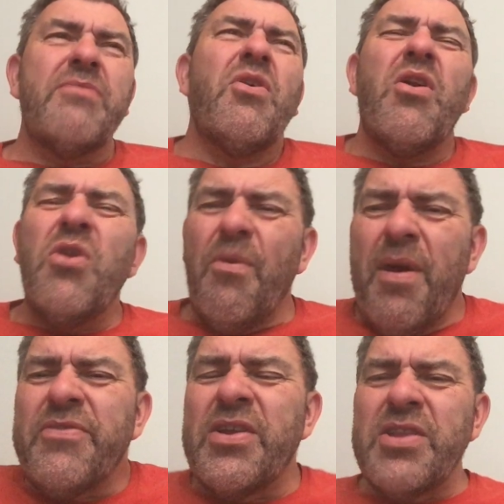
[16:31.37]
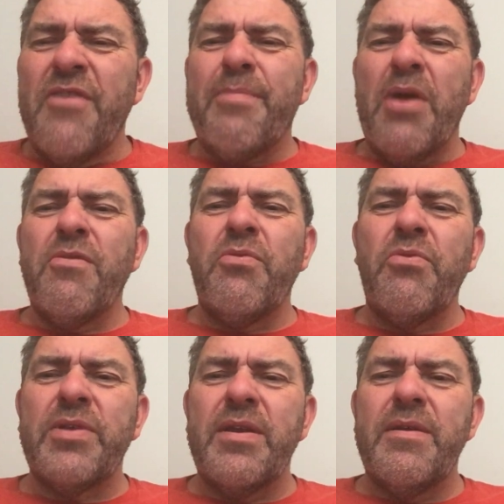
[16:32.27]
Not a lot, but I've done enough paddle
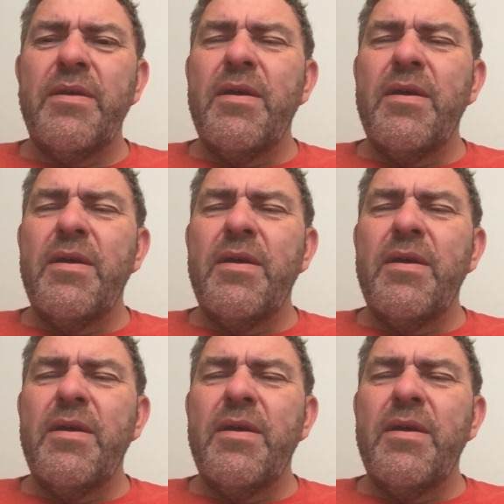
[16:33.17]
boarding.